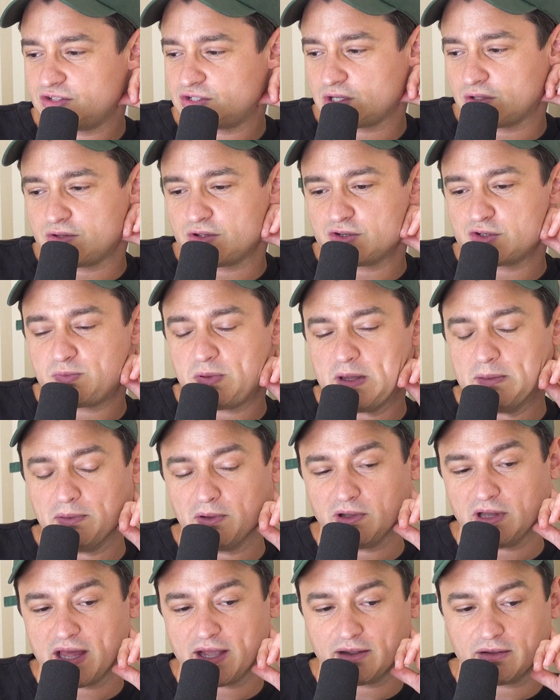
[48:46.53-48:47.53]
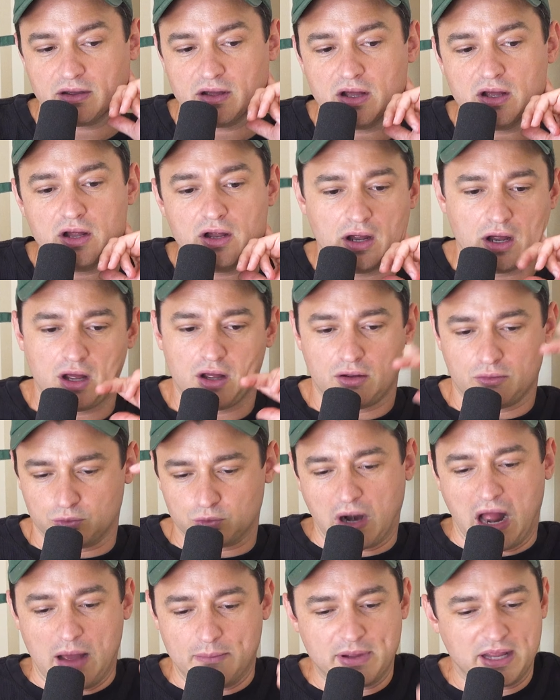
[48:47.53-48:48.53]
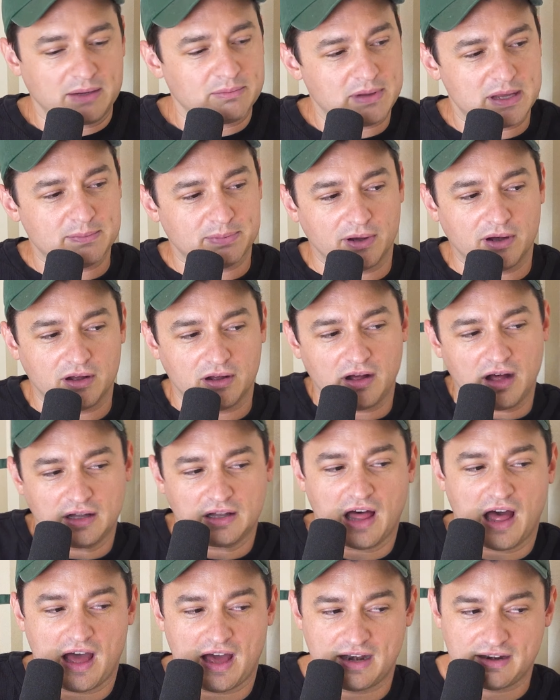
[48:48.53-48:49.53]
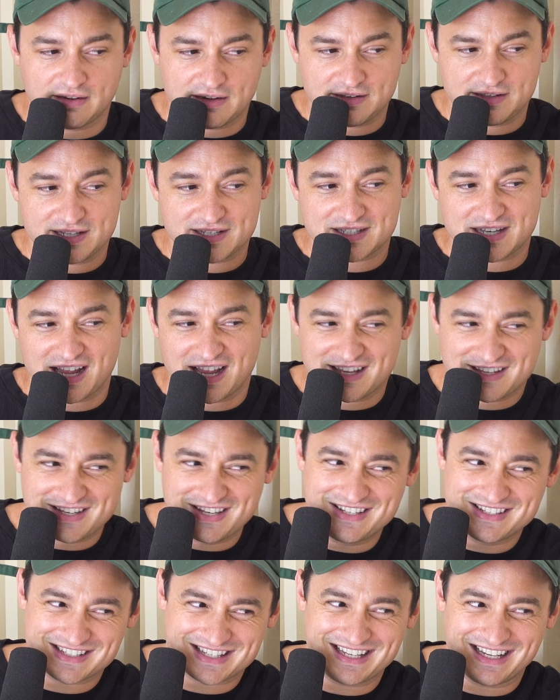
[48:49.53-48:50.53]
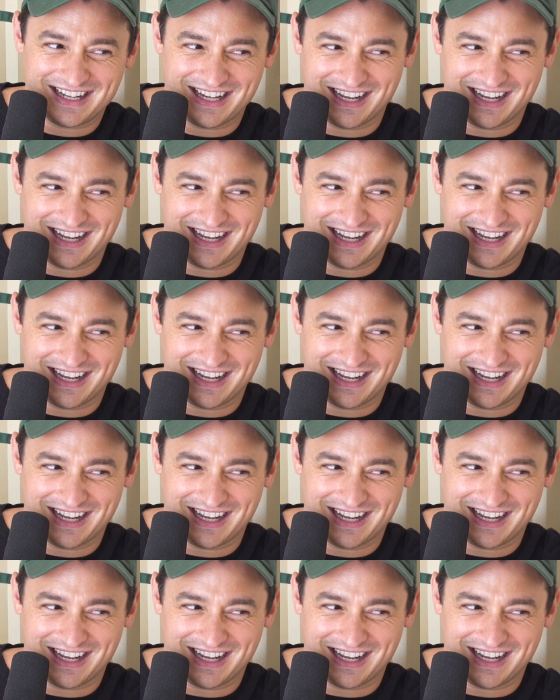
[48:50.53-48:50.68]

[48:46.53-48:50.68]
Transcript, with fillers: So there's people like robbing people a lot these days.